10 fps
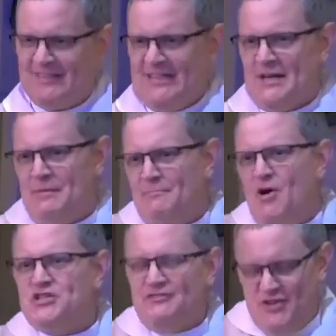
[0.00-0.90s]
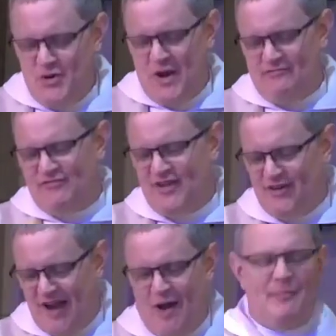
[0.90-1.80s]
I mean, most of you have
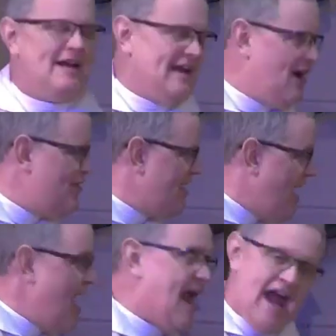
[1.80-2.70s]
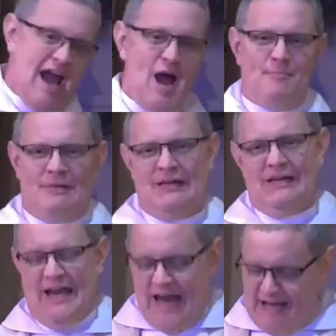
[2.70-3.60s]
figured out by now that I am
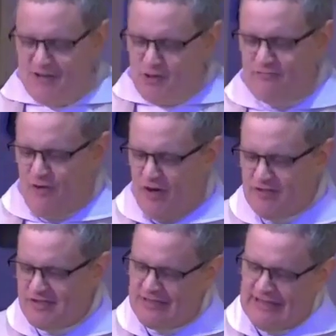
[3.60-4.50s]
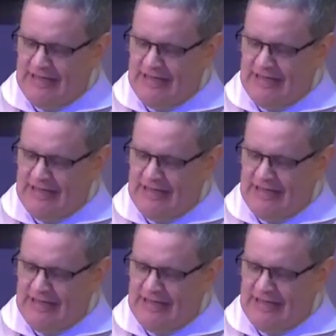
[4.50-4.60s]
an introvert,